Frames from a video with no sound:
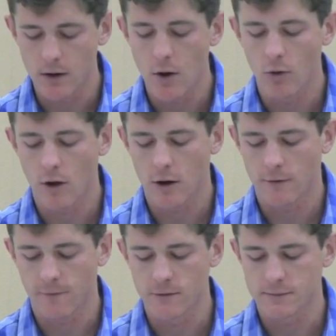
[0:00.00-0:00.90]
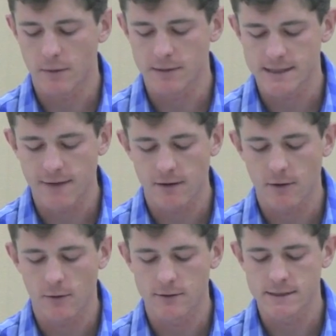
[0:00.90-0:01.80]
no longer furthers public safety
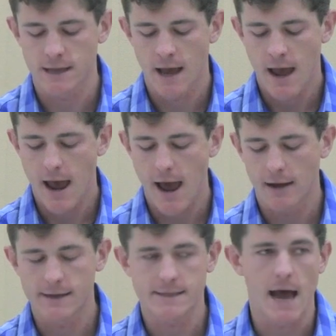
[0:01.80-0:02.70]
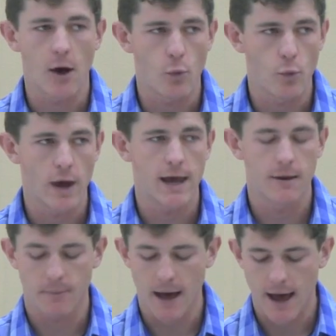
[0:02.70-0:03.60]
goals and is
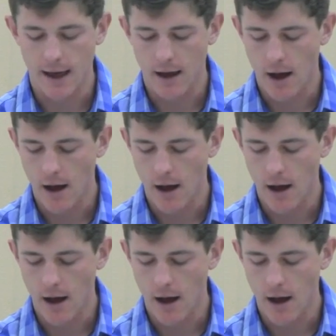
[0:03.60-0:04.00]
outweighed by,